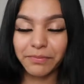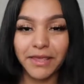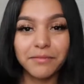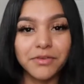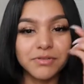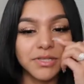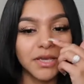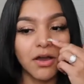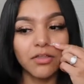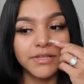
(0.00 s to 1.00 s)
playing
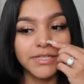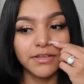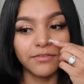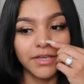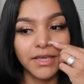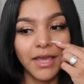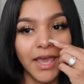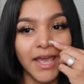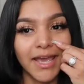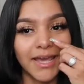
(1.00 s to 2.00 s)
music on the TV
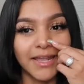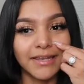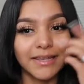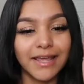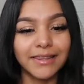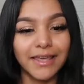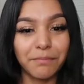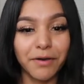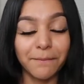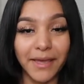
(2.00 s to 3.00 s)
and they
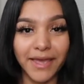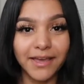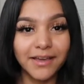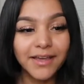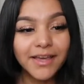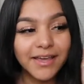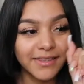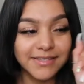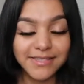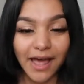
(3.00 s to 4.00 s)
put Meg
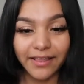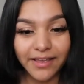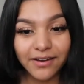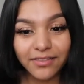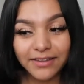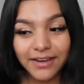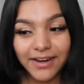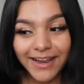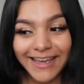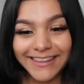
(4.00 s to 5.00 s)
the Stallion on
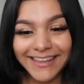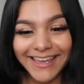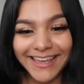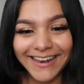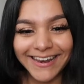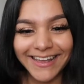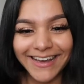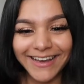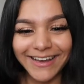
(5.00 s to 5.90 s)
there, and then